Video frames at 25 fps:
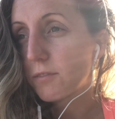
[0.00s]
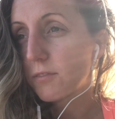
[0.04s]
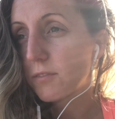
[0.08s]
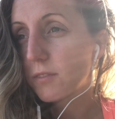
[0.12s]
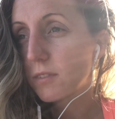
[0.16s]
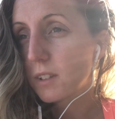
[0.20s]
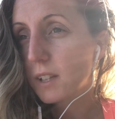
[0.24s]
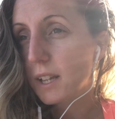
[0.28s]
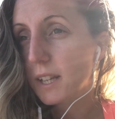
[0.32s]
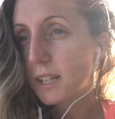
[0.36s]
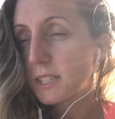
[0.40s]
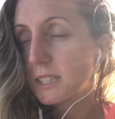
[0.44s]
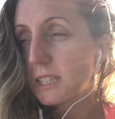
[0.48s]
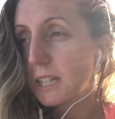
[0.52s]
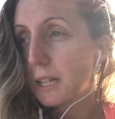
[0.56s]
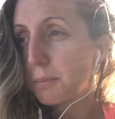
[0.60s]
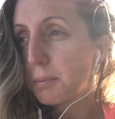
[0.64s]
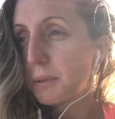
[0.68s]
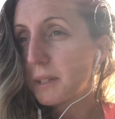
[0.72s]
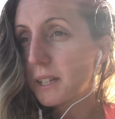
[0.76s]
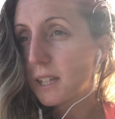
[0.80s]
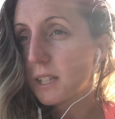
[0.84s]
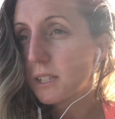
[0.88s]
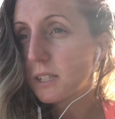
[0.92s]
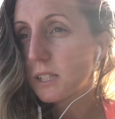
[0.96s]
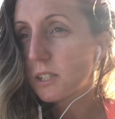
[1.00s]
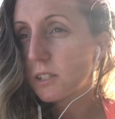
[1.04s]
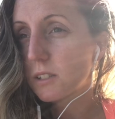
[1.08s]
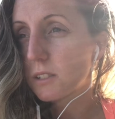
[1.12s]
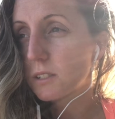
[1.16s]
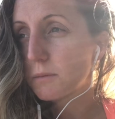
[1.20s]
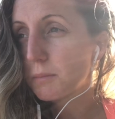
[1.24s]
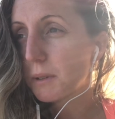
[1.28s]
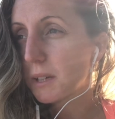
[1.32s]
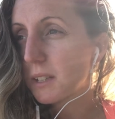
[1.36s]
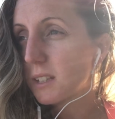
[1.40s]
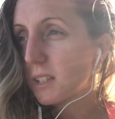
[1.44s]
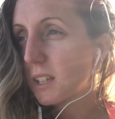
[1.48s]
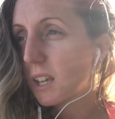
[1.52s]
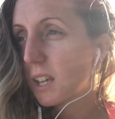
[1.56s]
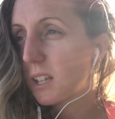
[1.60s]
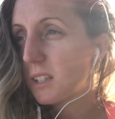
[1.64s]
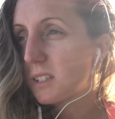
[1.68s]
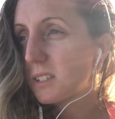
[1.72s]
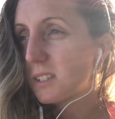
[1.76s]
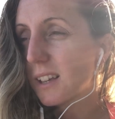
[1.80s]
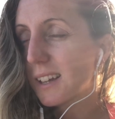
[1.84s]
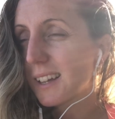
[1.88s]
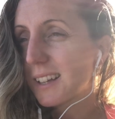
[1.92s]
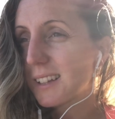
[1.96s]
like deeply concerned about the
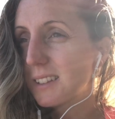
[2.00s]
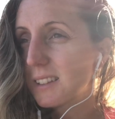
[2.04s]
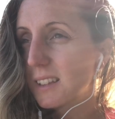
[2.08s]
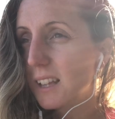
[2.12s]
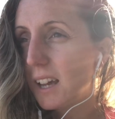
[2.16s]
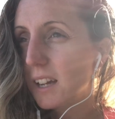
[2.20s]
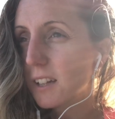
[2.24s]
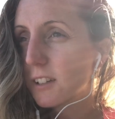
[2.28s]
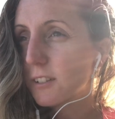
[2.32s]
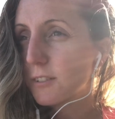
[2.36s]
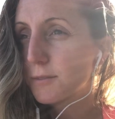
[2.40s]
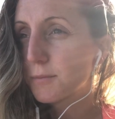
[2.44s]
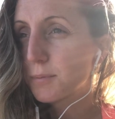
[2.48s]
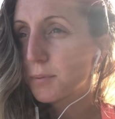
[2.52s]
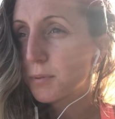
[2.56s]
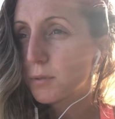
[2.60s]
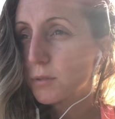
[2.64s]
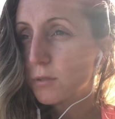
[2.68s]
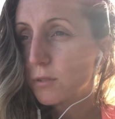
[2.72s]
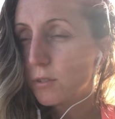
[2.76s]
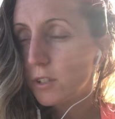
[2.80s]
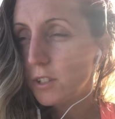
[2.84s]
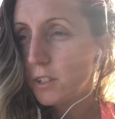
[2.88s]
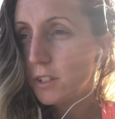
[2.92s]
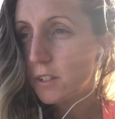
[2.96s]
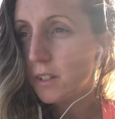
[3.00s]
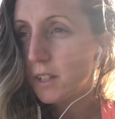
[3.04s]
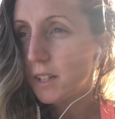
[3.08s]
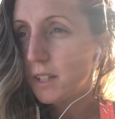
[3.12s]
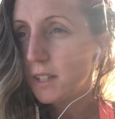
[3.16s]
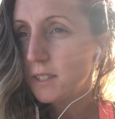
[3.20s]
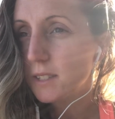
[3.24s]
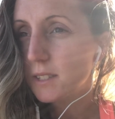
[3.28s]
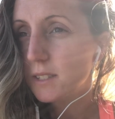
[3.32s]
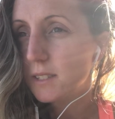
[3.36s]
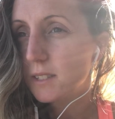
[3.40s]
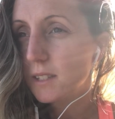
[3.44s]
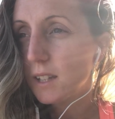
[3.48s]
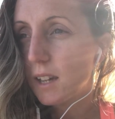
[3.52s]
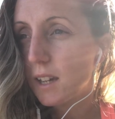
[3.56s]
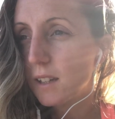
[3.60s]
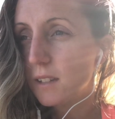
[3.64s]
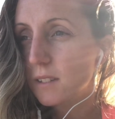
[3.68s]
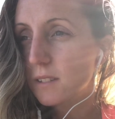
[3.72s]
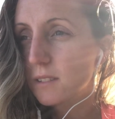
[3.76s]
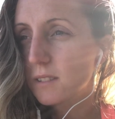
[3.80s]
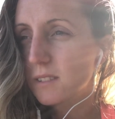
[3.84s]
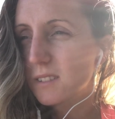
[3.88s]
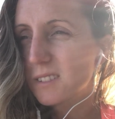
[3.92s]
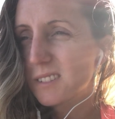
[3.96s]
kids' like lack of progress
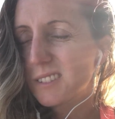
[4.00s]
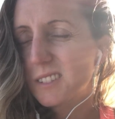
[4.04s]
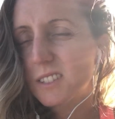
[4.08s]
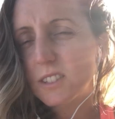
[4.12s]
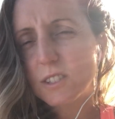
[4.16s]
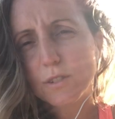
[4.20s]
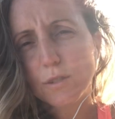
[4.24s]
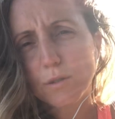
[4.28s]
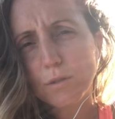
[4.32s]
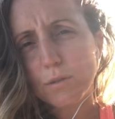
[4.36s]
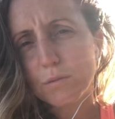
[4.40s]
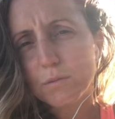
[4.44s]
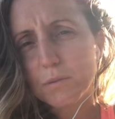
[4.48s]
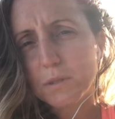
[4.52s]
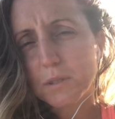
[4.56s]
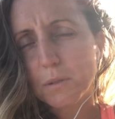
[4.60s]
at school.